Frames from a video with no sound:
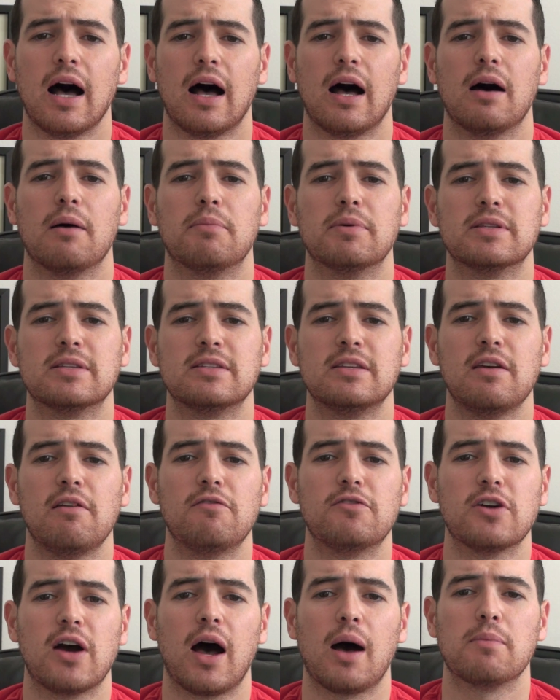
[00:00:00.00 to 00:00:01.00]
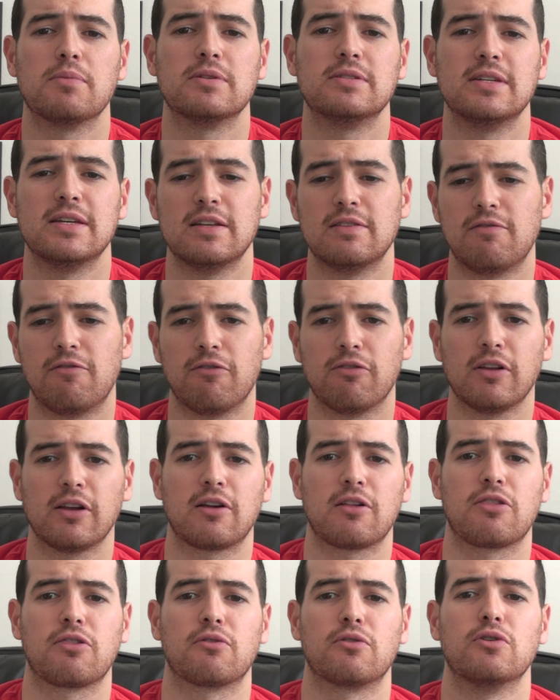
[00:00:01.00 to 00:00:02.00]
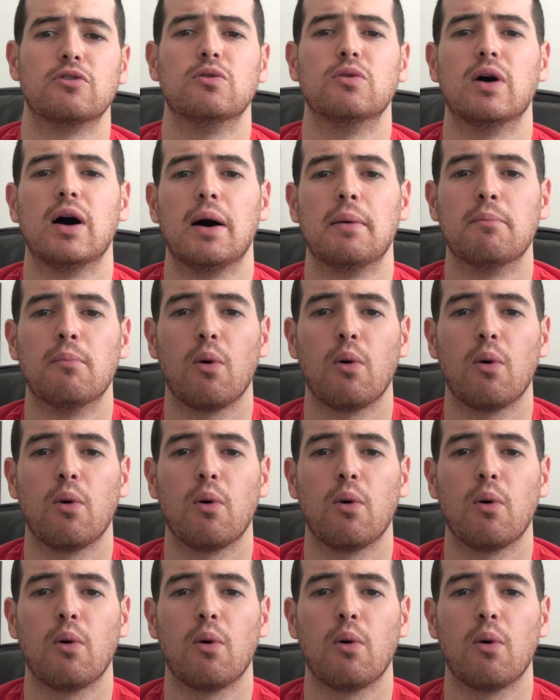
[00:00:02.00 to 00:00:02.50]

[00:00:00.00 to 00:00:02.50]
uh, but Steve Jobs did flick through uh,